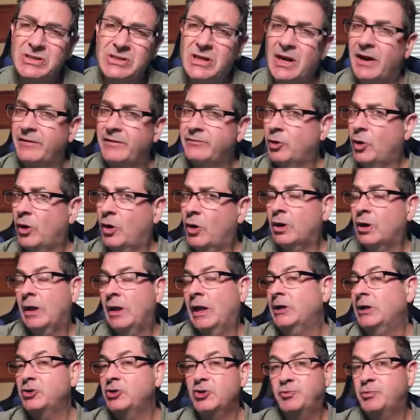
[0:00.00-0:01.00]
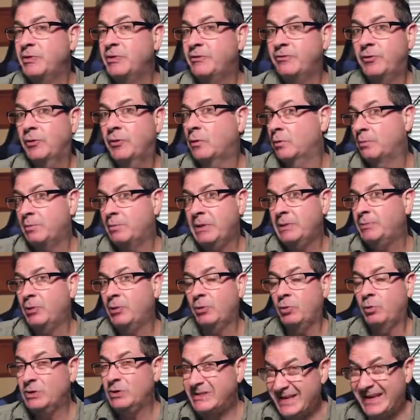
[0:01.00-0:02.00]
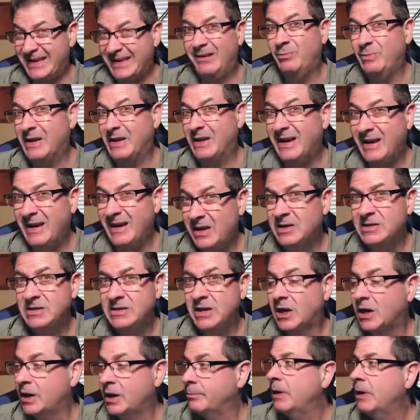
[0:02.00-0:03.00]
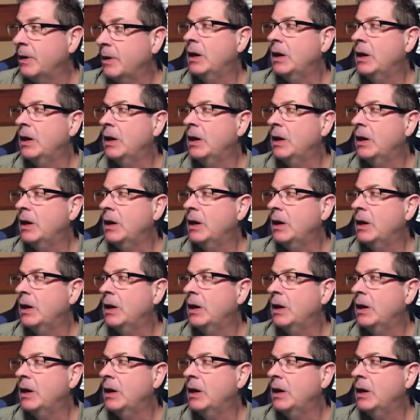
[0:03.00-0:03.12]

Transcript: I've taught classes before people would tell me ahead of time,